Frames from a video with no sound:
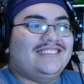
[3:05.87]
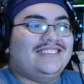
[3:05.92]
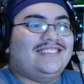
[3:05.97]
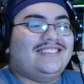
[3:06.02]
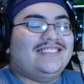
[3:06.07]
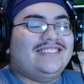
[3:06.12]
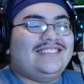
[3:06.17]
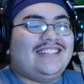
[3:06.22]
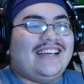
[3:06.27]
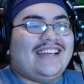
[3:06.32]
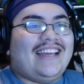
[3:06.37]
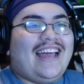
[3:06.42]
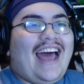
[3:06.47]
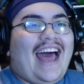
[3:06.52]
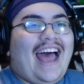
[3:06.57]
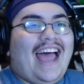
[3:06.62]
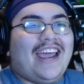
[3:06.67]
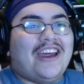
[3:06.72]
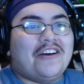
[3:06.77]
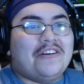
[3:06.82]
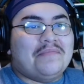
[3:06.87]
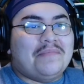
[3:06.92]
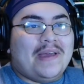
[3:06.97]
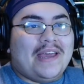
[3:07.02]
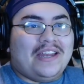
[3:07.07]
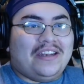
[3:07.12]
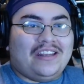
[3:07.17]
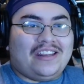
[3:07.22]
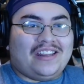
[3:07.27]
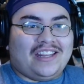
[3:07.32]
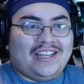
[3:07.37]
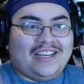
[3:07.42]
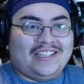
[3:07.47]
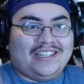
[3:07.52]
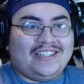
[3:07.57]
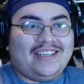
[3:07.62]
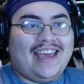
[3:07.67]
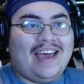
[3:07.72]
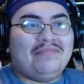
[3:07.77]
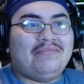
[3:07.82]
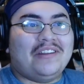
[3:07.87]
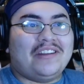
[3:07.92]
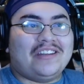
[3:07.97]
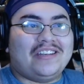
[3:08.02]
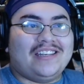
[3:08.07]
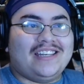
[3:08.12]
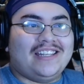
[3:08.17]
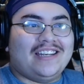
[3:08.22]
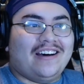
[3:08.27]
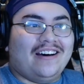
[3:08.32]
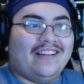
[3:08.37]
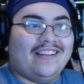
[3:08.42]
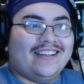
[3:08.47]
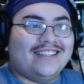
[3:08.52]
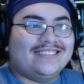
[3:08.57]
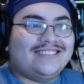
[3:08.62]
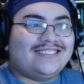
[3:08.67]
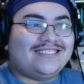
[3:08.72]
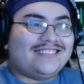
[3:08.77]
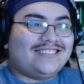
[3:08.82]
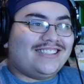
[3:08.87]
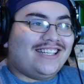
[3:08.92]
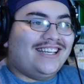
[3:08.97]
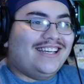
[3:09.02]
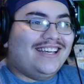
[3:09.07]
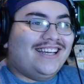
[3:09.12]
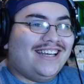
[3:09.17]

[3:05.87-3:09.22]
This is like Iron Man's thing. Cap doesn't need all this.